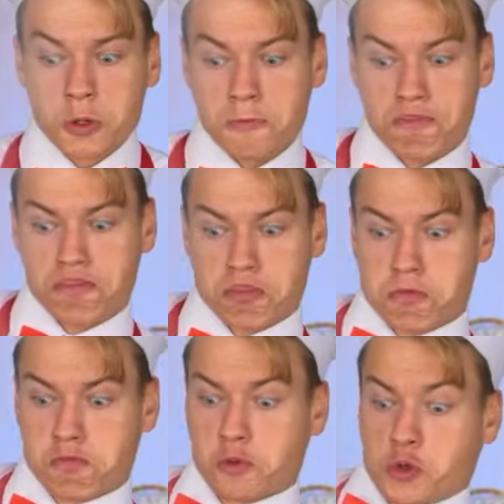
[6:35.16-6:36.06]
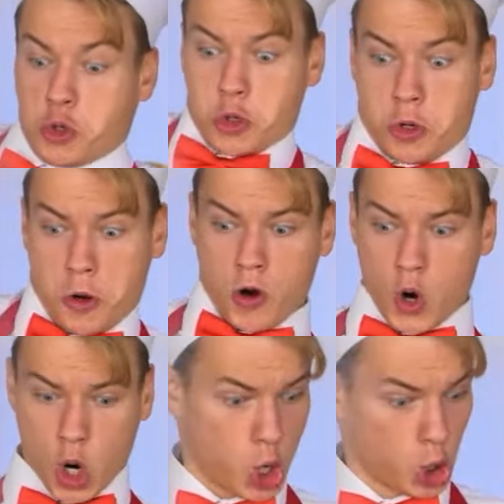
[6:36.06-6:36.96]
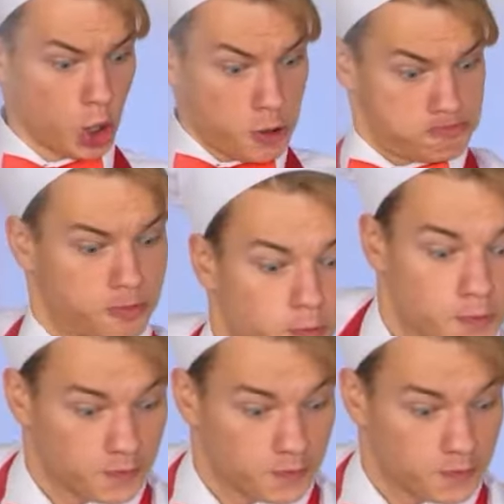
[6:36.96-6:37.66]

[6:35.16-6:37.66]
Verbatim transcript: work. Alright, here goes nothing.